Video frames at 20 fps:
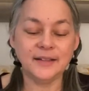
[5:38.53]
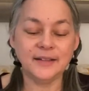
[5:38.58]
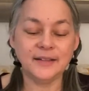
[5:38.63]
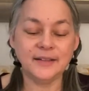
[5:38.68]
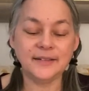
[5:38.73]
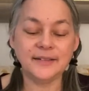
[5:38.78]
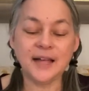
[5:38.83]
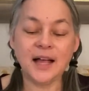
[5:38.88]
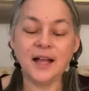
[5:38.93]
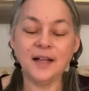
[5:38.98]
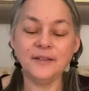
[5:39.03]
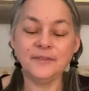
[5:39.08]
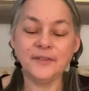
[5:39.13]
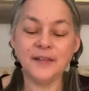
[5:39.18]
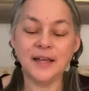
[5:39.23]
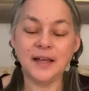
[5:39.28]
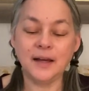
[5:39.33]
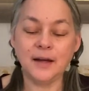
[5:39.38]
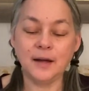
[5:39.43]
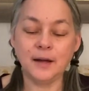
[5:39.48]

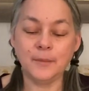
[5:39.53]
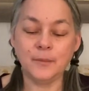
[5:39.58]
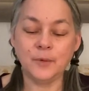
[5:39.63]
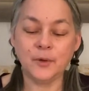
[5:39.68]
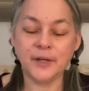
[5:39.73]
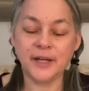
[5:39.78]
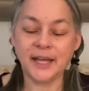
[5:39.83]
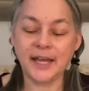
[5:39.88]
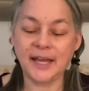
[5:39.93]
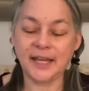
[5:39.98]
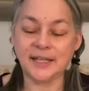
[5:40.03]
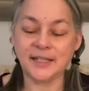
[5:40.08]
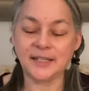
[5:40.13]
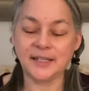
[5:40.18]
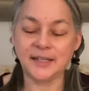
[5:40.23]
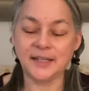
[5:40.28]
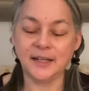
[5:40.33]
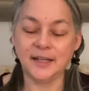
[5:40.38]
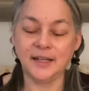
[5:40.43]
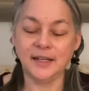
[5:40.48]
Salvia Boquette.
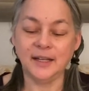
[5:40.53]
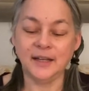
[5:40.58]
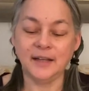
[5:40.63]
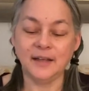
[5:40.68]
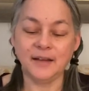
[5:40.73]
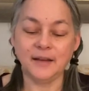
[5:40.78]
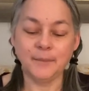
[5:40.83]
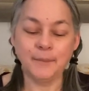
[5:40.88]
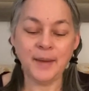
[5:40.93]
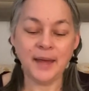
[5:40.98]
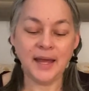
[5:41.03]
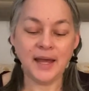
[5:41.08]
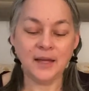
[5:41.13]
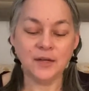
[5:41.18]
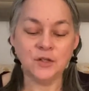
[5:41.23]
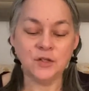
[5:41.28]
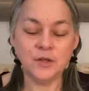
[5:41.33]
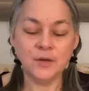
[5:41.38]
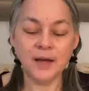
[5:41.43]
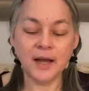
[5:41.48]

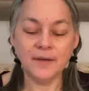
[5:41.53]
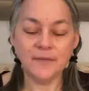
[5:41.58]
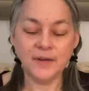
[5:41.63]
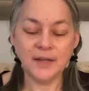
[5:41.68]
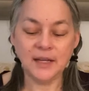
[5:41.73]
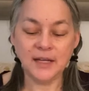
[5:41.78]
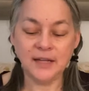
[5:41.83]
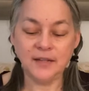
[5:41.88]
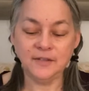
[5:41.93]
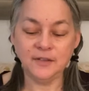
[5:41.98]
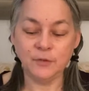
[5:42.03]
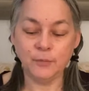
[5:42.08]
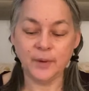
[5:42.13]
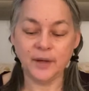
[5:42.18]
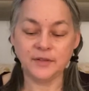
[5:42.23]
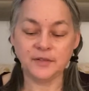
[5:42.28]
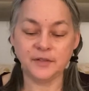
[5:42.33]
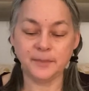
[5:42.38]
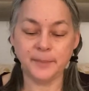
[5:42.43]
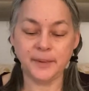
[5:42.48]
Meg, do you have an easy
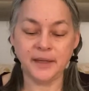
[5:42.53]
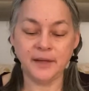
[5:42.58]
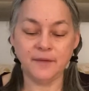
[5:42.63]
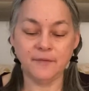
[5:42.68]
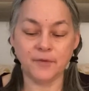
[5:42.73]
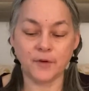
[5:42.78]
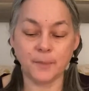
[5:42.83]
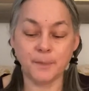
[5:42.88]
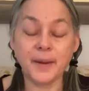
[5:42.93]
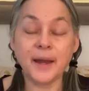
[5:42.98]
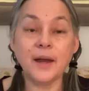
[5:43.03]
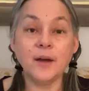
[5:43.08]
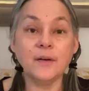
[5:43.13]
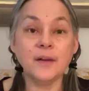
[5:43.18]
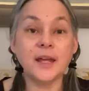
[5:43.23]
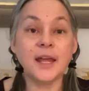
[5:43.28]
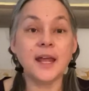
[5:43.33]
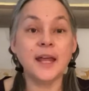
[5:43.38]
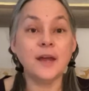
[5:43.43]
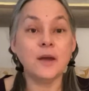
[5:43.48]
recipe for pear
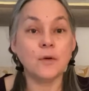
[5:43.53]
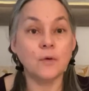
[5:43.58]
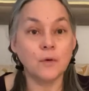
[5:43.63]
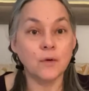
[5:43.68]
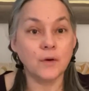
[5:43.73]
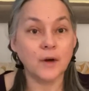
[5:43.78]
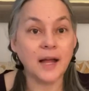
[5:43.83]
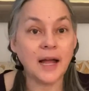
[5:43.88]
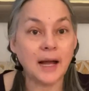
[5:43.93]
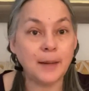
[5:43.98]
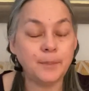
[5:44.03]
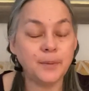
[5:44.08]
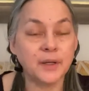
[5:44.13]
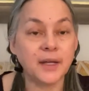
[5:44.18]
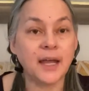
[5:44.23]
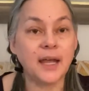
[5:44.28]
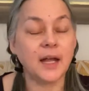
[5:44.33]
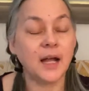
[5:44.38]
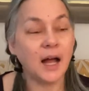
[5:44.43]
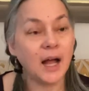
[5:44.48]
cake or apple
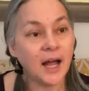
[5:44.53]
cake?